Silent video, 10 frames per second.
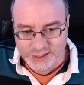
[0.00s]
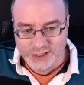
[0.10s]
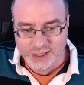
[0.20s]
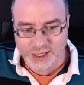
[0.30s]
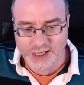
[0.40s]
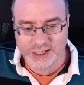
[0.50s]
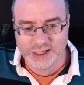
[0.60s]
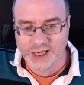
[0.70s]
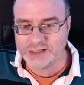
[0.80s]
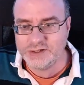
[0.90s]
I
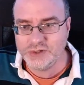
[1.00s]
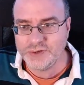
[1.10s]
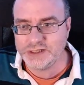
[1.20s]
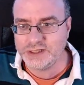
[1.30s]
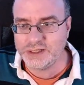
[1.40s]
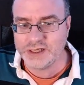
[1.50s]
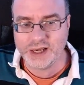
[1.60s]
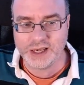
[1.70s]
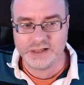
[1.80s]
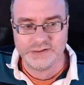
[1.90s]
had no idea.
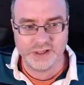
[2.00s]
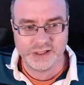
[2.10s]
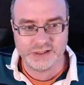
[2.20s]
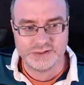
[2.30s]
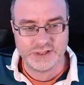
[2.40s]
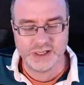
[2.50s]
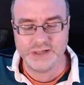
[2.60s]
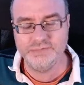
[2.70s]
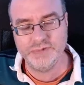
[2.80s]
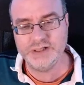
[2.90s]

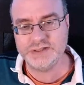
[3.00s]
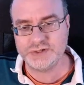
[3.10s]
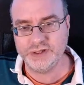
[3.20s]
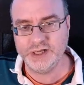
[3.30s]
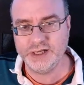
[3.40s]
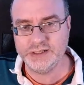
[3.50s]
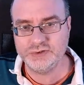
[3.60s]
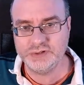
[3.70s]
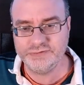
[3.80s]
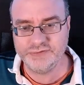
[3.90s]
I'm really sorry. I
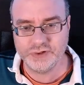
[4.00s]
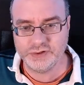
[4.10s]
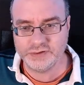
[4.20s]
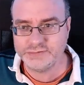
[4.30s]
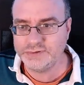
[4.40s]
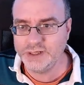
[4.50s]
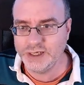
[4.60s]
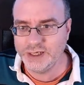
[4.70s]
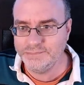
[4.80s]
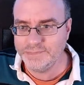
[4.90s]
totally forgot.
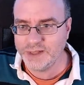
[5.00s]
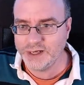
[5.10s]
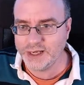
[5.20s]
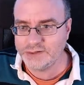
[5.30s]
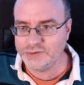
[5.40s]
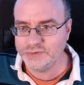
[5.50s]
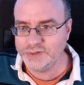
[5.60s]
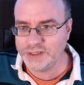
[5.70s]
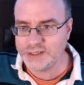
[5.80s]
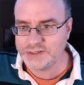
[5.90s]
I had not
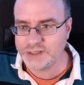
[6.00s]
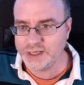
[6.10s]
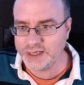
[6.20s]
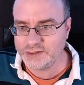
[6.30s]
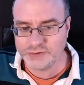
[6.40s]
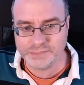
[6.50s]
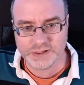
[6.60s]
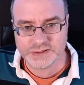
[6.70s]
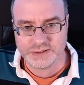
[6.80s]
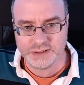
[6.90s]
realized I had not
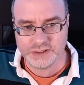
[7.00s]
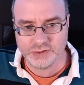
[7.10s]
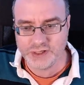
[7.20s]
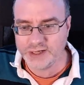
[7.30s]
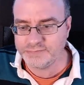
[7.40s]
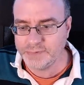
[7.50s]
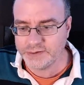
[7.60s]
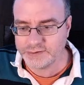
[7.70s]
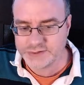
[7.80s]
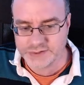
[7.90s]
pressed the go live
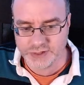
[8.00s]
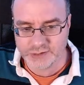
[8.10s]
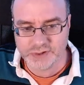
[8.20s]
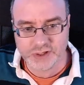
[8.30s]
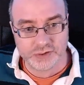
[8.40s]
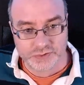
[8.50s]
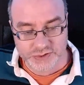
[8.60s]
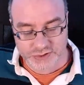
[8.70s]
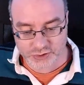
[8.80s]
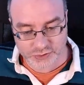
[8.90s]
button. So there we go.
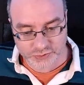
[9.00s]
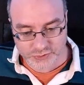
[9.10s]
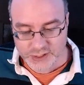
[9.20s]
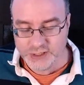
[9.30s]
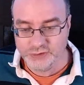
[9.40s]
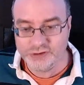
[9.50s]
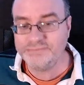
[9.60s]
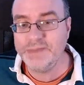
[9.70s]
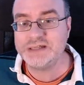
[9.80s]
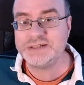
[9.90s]
So you
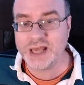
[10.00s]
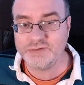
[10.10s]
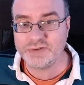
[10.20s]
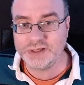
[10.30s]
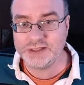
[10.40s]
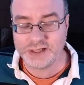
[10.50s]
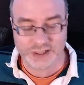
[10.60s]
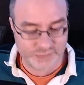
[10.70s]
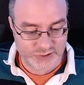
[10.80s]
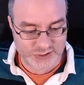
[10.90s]
have missed everything that
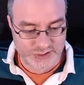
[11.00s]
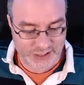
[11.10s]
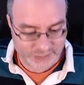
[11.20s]
I've just said.